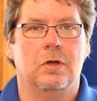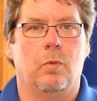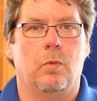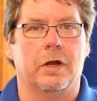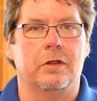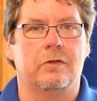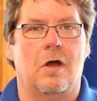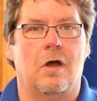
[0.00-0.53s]
We're
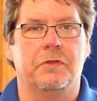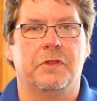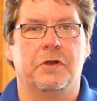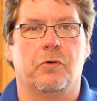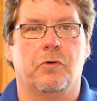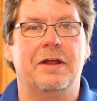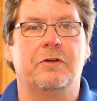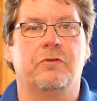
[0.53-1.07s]
going to talk with the
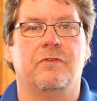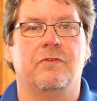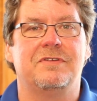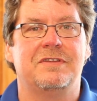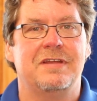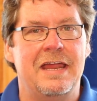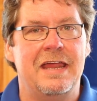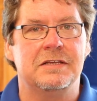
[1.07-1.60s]
director
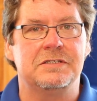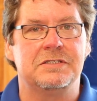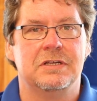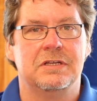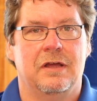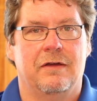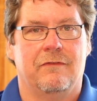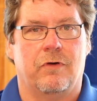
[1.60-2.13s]
of tennis
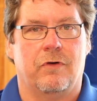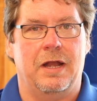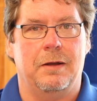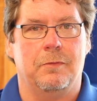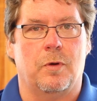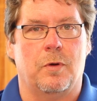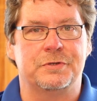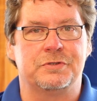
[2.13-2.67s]
for
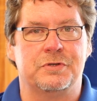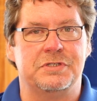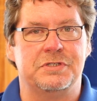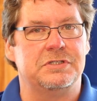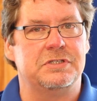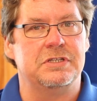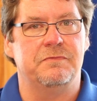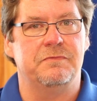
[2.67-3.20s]
A&M Corpus
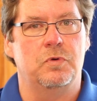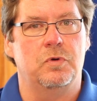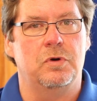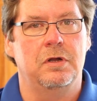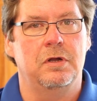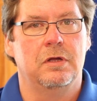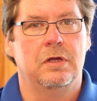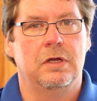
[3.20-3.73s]
Christi, Steve
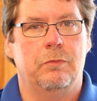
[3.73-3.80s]
Moore.